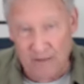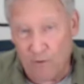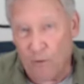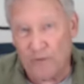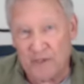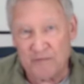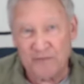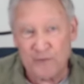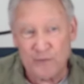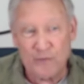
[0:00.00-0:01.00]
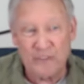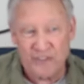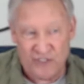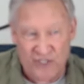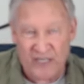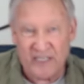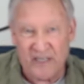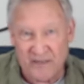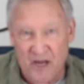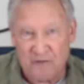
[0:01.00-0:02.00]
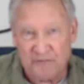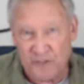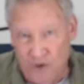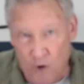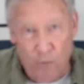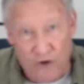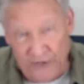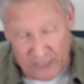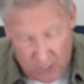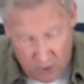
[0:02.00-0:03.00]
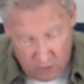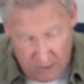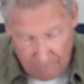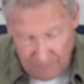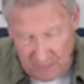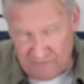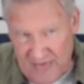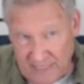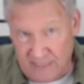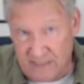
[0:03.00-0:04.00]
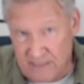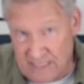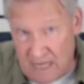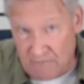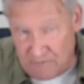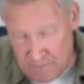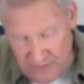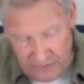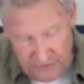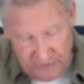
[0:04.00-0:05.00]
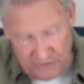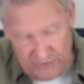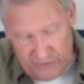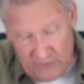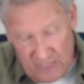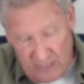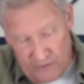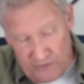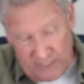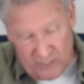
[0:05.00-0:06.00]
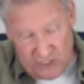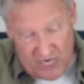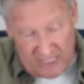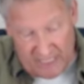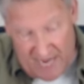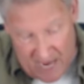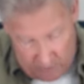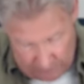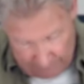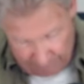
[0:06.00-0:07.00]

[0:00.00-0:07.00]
or if you study enough to know where to go, if that doesn't sound familiar to you, you can check it out